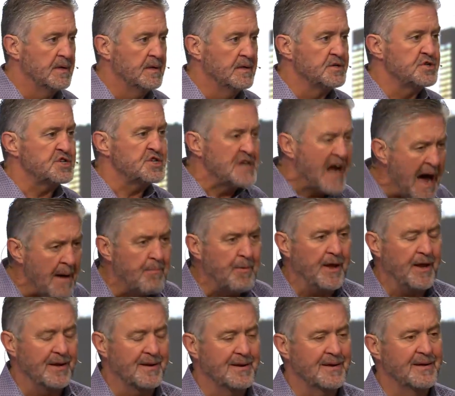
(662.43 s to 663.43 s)
Stop
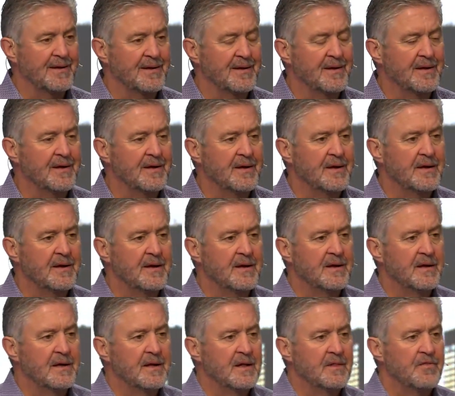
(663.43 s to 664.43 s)
it.
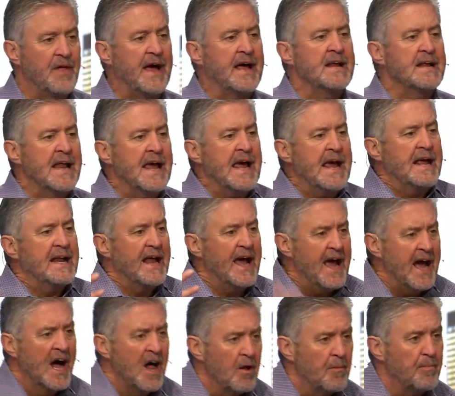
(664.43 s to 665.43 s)
They need
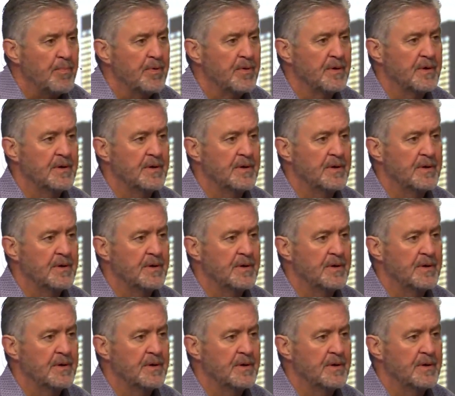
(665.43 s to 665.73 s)
help.